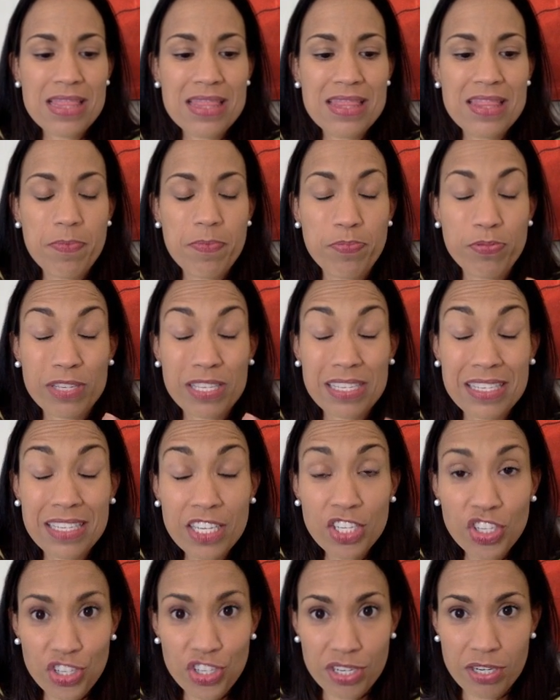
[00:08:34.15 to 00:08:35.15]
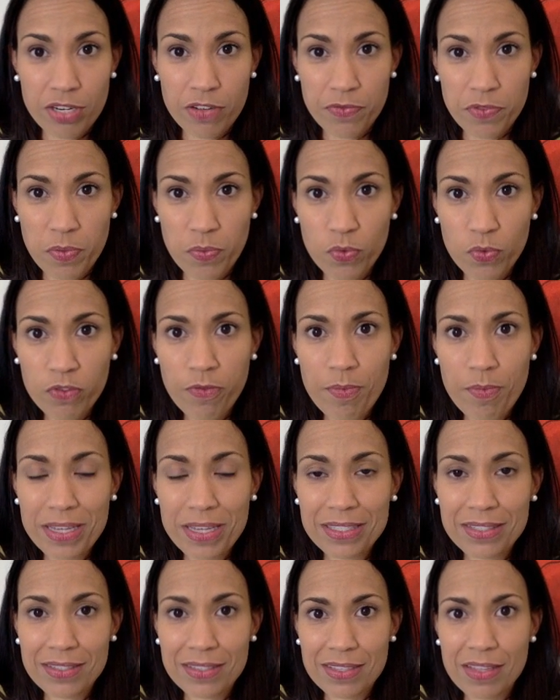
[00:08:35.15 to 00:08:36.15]
the precision of the
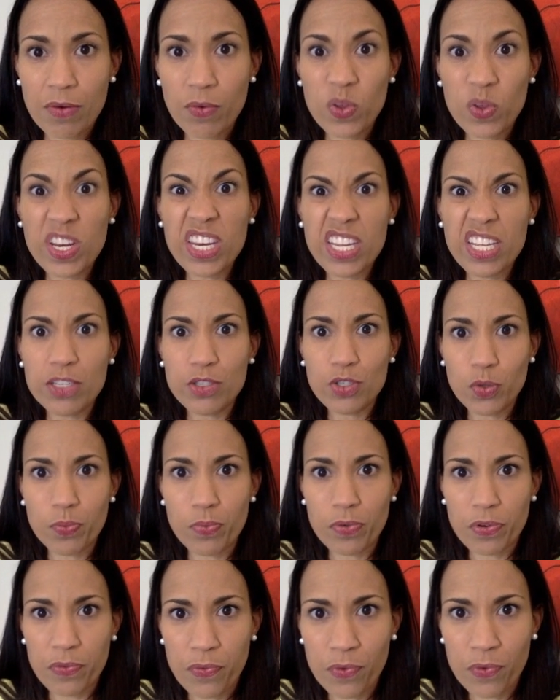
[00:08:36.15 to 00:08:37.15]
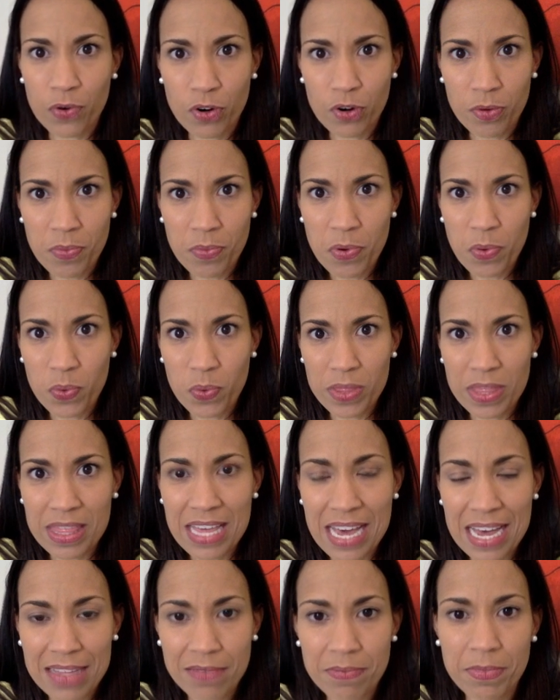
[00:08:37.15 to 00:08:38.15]
movements that we need to perform with
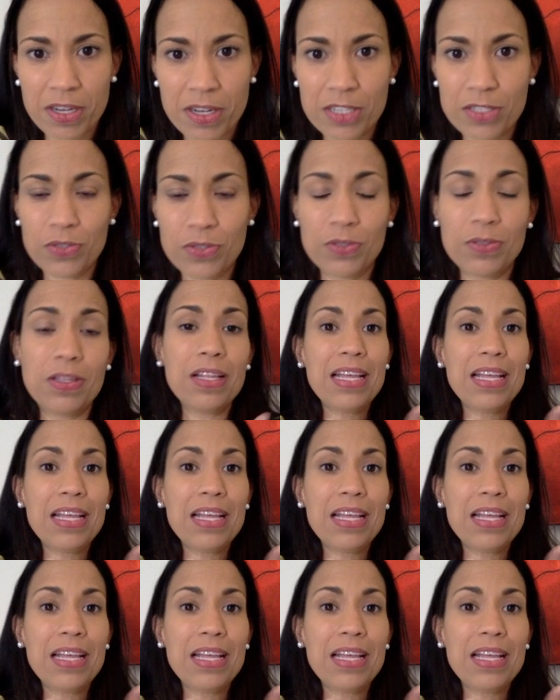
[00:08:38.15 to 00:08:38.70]
that muscle.